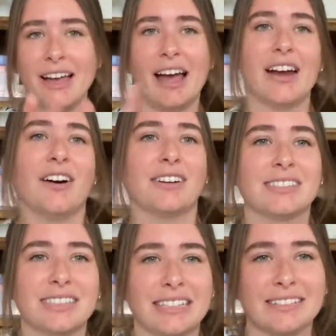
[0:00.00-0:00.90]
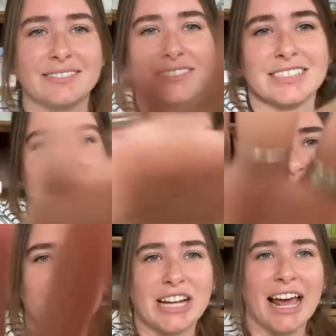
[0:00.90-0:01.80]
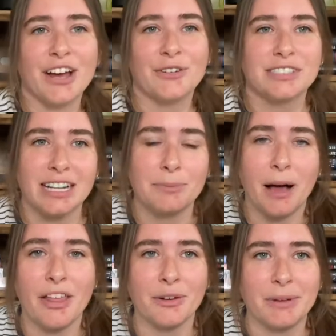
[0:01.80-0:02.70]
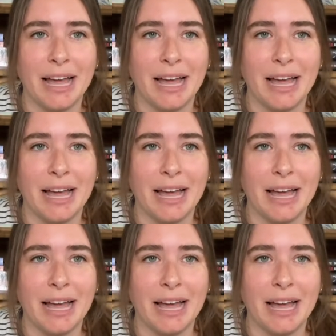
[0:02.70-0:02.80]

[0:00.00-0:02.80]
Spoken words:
And honestly, the shadow is gonna bother me.